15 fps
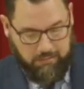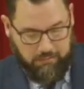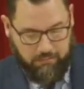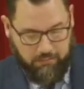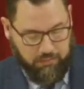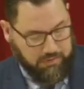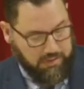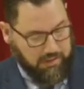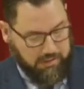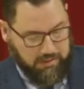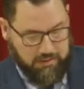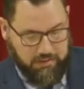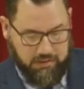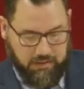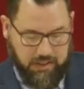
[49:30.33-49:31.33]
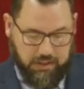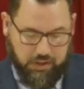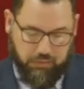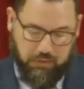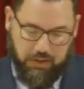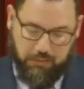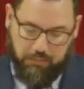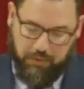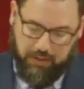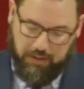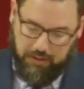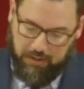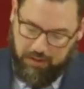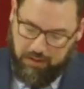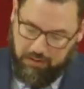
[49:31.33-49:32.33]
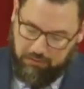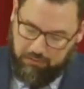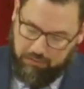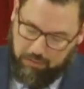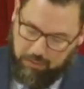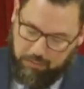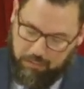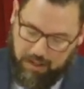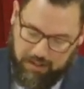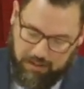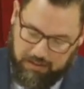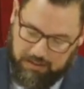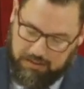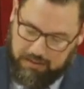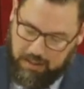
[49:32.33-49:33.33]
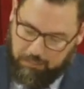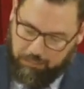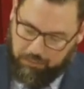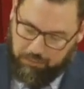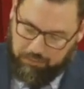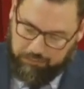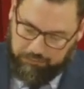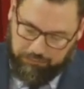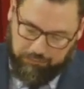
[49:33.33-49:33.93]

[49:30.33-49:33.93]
we'll take this to next week. But love by example.